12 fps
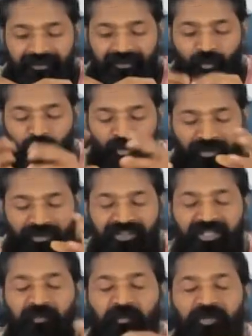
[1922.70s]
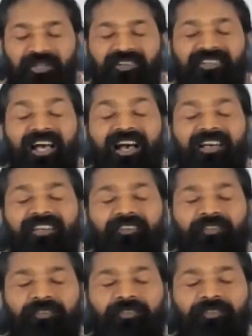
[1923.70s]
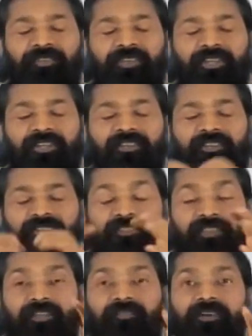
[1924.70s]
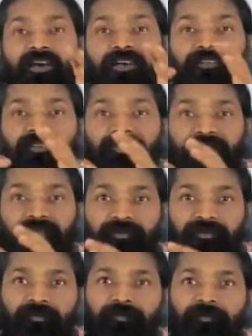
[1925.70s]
1 guinea pig dies eating that virus.